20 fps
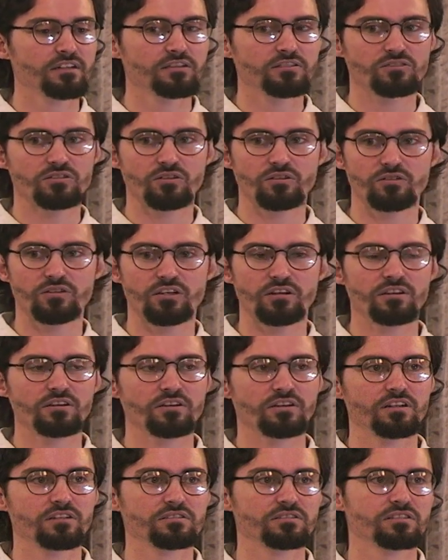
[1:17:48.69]
so there,
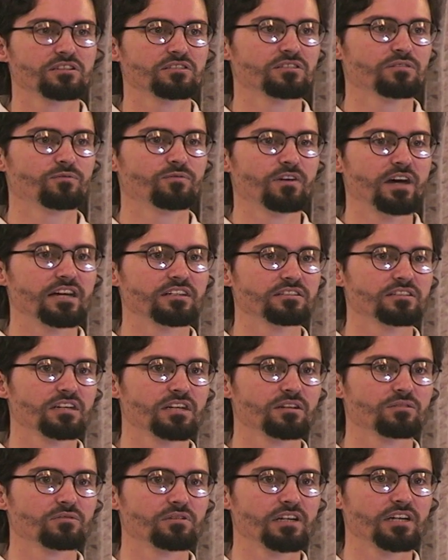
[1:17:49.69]
there there's some
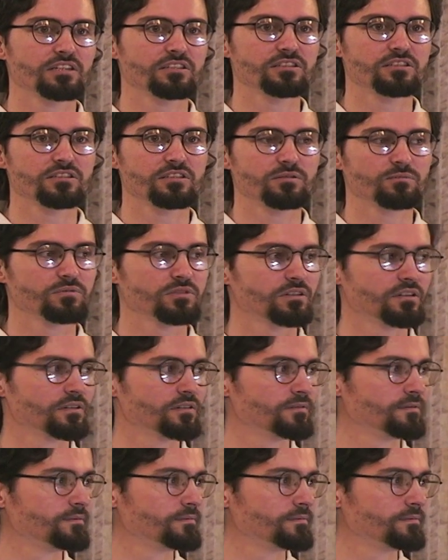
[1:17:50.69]
fascinating relationships there